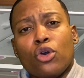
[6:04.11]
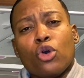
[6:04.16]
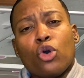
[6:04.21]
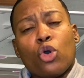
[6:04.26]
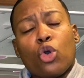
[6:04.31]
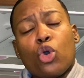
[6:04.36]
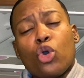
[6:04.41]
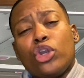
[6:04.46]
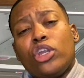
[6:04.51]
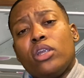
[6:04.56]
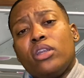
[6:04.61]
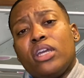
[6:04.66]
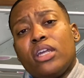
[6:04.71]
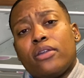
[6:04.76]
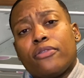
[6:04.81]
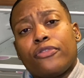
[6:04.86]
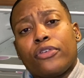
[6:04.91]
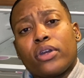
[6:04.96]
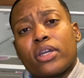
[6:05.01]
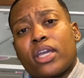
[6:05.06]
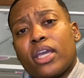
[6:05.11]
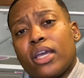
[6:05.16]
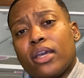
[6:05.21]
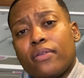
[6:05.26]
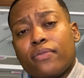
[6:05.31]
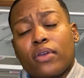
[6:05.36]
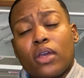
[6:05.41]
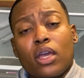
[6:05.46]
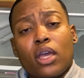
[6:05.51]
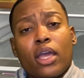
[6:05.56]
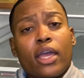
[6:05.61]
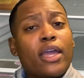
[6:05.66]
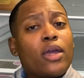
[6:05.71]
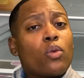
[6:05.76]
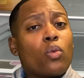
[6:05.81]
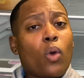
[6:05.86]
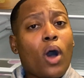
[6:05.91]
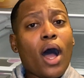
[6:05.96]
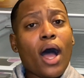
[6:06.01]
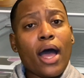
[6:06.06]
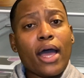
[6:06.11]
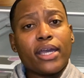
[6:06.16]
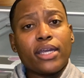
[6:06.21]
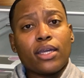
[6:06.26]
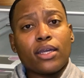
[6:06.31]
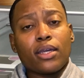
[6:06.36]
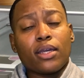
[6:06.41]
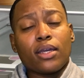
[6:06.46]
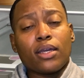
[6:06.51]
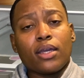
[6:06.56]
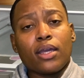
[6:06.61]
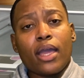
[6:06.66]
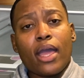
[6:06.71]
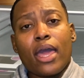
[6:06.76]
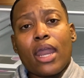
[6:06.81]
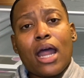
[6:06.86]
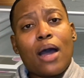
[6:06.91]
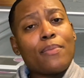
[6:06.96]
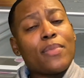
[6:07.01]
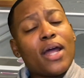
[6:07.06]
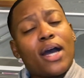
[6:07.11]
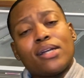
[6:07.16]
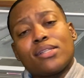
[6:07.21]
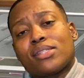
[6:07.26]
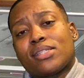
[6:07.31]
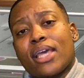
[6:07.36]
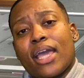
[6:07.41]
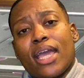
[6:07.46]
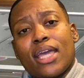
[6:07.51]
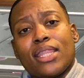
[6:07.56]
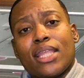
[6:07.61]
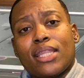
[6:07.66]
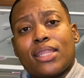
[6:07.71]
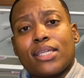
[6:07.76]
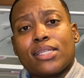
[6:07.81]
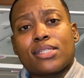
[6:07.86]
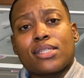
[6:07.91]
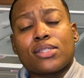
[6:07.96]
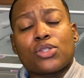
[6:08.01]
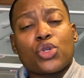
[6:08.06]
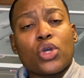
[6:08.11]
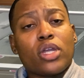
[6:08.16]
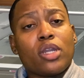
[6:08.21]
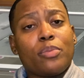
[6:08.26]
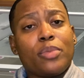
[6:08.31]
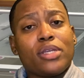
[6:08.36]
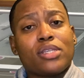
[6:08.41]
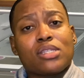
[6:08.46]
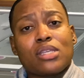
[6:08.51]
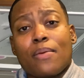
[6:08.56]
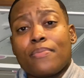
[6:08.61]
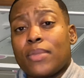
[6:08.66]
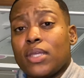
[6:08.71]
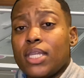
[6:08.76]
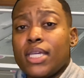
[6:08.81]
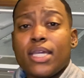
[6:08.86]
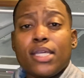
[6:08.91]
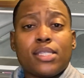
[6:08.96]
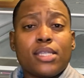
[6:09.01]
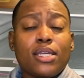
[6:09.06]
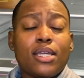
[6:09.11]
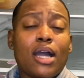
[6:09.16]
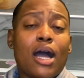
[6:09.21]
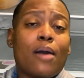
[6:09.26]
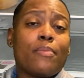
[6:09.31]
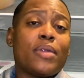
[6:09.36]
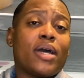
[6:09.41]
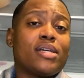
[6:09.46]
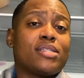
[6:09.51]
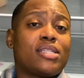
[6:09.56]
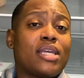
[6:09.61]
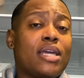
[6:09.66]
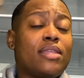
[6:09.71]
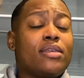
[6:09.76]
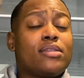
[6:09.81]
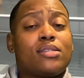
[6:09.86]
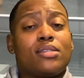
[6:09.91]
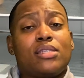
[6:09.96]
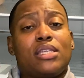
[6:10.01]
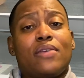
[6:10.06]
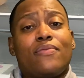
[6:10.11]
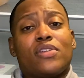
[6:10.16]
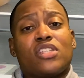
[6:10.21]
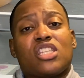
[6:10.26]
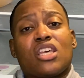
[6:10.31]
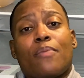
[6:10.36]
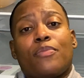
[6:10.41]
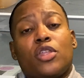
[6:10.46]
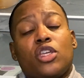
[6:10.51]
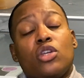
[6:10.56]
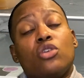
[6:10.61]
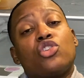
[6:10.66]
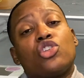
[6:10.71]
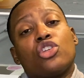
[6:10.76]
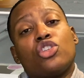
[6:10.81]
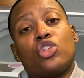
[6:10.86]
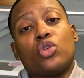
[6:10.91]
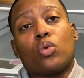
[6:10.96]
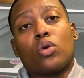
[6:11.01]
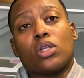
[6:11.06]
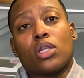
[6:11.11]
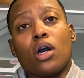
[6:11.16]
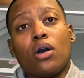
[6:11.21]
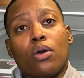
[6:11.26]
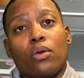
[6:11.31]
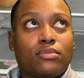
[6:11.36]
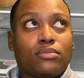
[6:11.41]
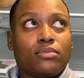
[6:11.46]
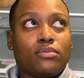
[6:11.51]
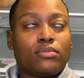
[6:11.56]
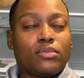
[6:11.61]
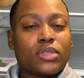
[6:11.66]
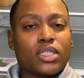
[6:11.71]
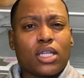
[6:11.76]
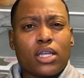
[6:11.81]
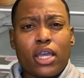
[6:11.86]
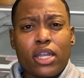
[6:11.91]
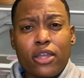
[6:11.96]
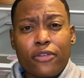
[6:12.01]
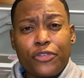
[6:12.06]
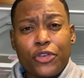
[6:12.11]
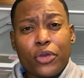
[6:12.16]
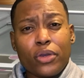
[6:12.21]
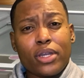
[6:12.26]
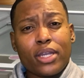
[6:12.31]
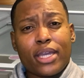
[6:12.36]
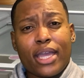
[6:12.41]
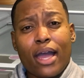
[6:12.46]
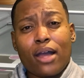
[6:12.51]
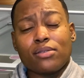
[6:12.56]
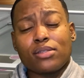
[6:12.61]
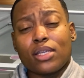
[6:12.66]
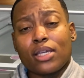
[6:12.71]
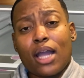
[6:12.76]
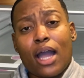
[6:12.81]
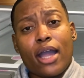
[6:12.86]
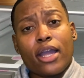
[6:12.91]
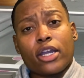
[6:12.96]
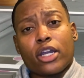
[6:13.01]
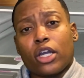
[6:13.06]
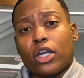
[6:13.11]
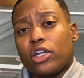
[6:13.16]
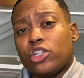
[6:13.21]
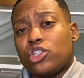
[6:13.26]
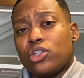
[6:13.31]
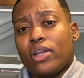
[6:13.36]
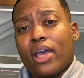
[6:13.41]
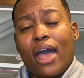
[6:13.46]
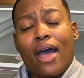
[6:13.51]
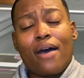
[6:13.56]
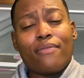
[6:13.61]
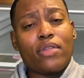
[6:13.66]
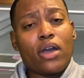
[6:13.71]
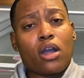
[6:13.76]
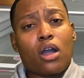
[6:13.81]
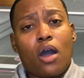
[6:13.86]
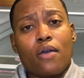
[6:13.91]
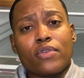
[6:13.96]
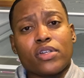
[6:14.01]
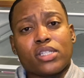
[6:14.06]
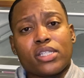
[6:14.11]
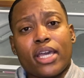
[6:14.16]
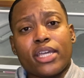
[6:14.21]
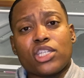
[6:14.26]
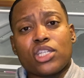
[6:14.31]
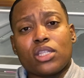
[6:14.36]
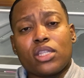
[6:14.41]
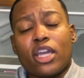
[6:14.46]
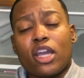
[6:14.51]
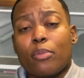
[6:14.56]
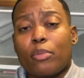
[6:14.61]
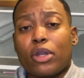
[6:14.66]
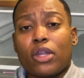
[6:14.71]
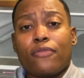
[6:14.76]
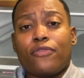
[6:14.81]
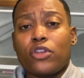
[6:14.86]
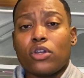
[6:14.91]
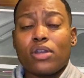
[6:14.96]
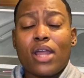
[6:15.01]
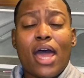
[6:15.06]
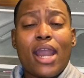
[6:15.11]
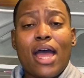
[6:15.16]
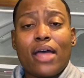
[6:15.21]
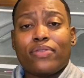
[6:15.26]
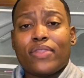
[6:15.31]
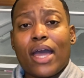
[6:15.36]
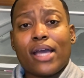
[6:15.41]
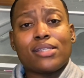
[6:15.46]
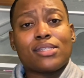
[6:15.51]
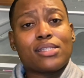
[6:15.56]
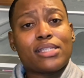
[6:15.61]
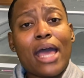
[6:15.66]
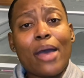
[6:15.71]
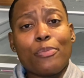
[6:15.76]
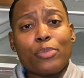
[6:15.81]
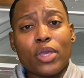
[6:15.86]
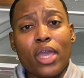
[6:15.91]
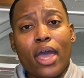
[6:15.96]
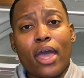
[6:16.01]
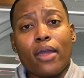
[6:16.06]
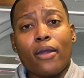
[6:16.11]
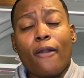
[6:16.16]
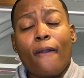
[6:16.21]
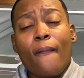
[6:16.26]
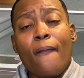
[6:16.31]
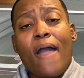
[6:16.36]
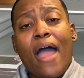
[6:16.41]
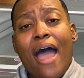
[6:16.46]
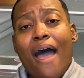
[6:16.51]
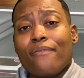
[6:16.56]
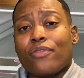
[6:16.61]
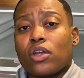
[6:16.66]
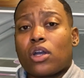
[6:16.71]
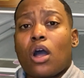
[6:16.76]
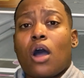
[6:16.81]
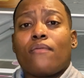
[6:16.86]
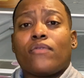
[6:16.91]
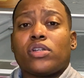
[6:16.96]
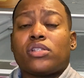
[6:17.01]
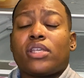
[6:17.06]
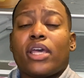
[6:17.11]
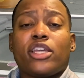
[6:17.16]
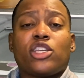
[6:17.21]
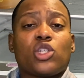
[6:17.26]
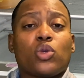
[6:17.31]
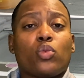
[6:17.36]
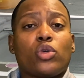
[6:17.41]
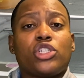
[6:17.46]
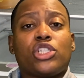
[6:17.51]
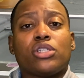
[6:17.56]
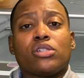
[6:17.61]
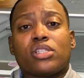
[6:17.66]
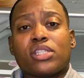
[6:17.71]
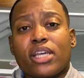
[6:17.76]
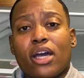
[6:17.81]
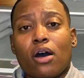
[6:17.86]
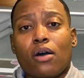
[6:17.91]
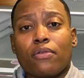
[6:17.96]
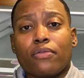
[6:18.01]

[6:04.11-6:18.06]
Who do you need to forgive and why? And I'm not saying that this is going to be something easy. I'm not saying this is even something you should do alone. And if you're in a counseling, I encourage you to have that conversation there. But if you're not at that step yet, have the conversation with yourself.